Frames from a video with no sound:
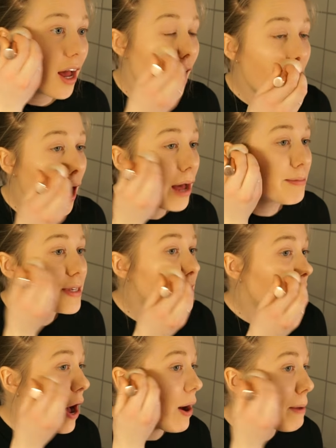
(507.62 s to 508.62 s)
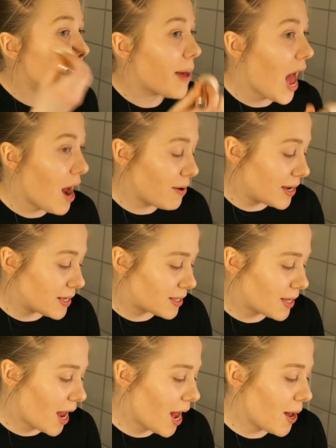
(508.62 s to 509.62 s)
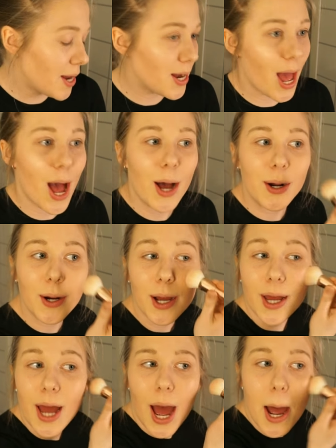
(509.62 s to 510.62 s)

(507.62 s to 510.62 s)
Oh, I'm so embarrassed. Oh no.